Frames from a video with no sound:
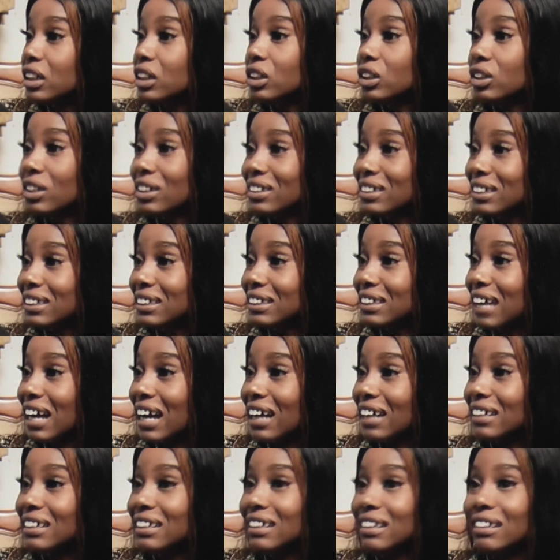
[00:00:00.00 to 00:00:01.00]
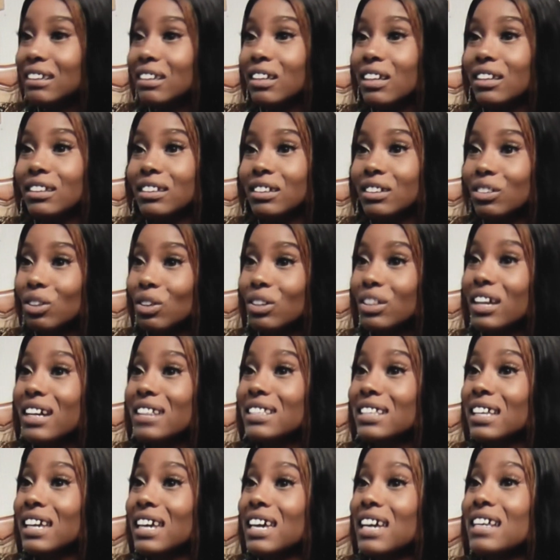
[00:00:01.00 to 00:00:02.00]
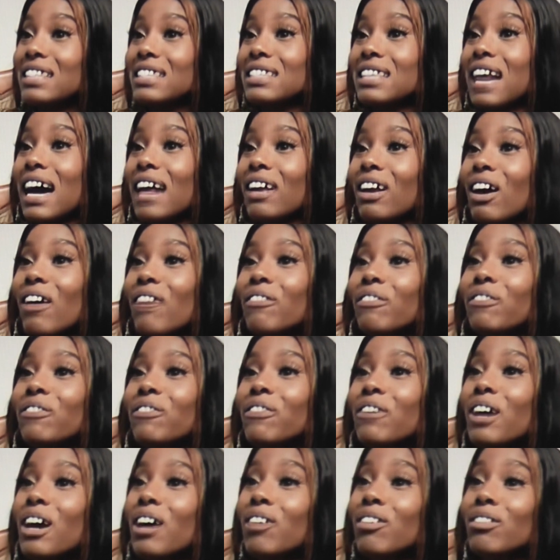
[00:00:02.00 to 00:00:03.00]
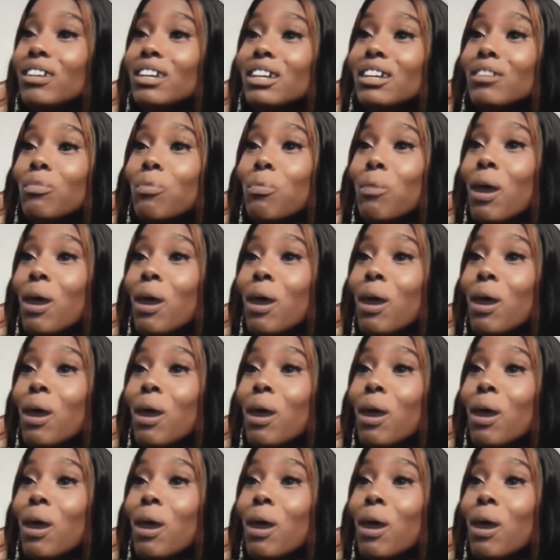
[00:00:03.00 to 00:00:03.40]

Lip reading: You understand? You know there's kings that are very